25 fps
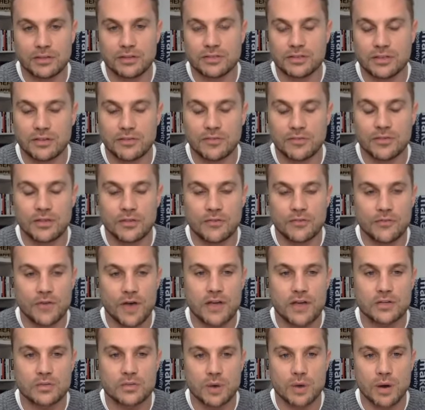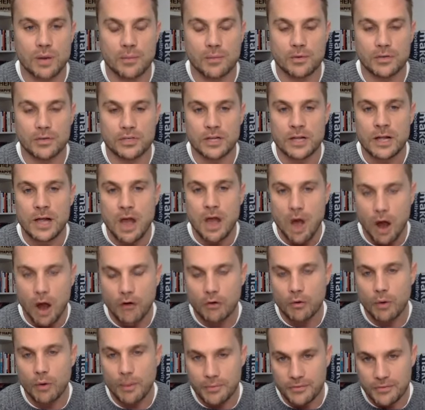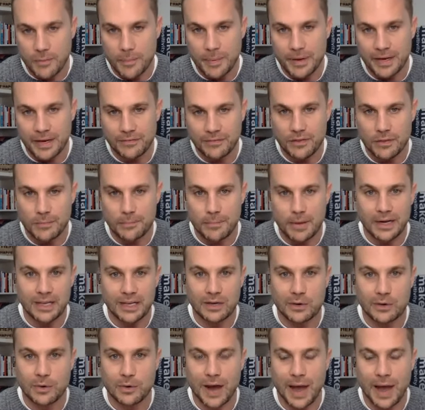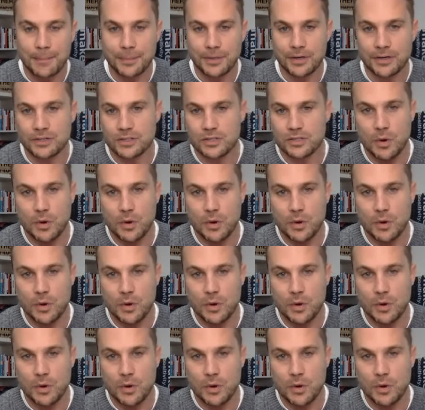So the first one was, I grew up with a belief that money equaled happiness.